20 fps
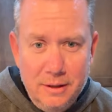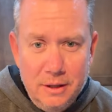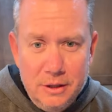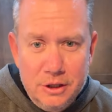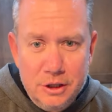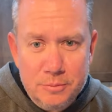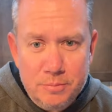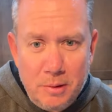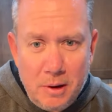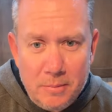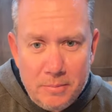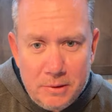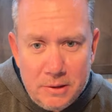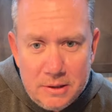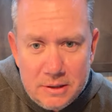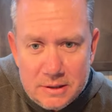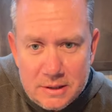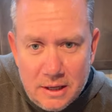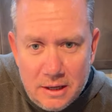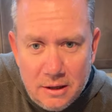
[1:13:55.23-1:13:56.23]
Just popping in
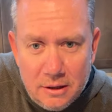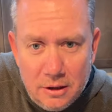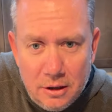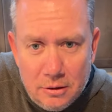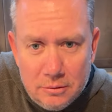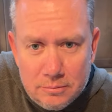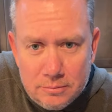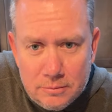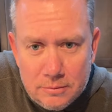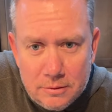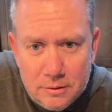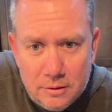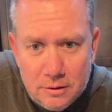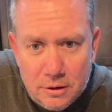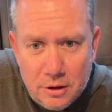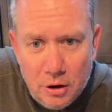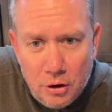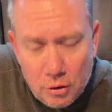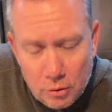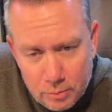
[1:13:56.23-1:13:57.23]
to say hello.
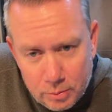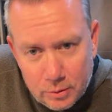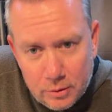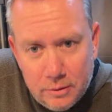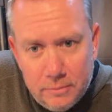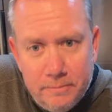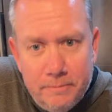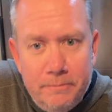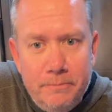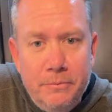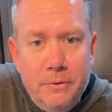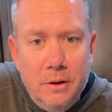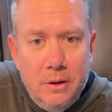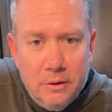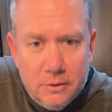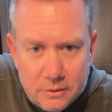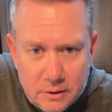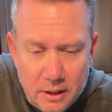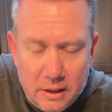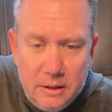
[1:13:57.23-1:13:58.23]
Coburn,
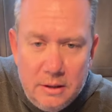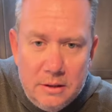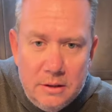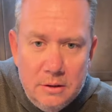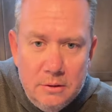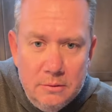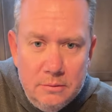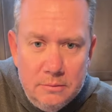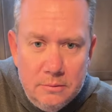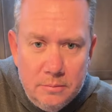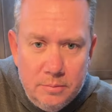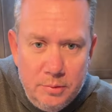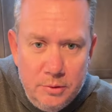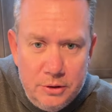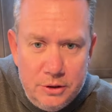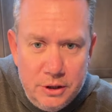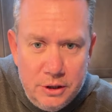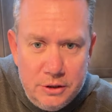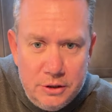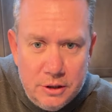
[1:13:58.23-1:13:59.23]
thank you.
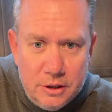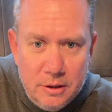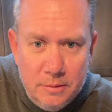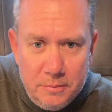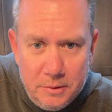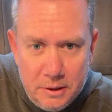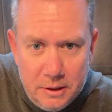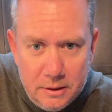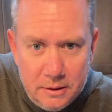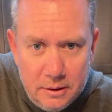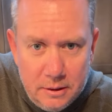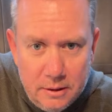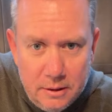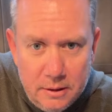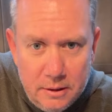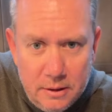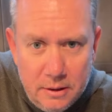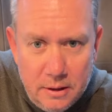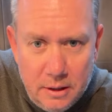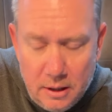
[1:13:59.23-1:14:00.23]
Appreciate you coming in.
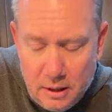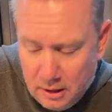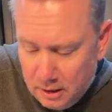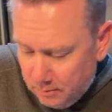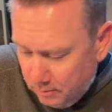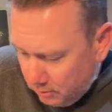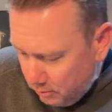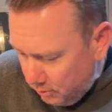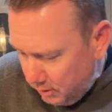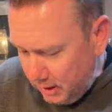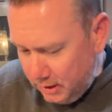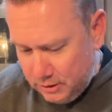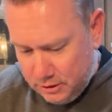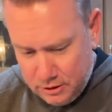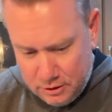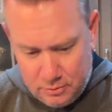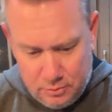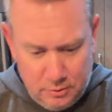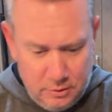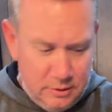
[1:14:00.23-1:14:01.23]
Wait
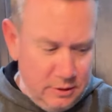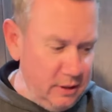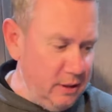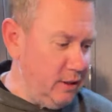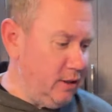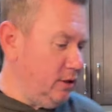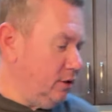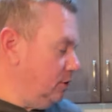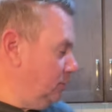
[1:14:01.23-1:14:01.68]
just 1 second,